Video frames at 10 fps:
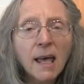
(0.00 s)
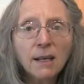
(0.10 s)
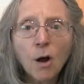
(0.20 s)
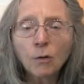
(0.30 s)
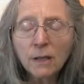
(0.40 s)

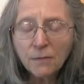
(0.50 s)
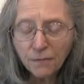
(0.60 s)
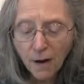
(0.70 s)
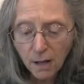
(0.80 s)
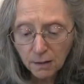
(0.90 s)
It only
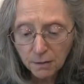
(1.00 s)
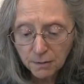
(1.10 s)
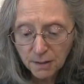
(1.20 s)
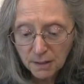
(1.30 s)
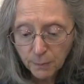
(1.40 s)

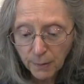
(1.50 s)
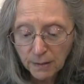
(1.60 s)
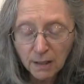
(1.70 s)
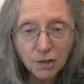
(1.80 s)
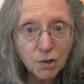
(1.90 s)
follows
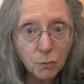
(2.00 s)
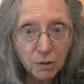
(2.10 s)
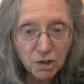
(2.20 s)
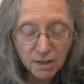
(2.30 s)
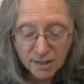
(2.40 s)
spinach,
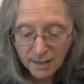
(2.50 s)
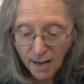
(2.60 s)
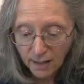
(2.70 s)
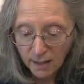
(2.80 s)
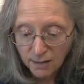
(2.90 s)
which is
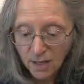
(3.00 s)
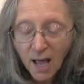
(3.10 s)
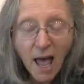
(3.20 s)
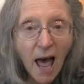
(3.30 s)
second,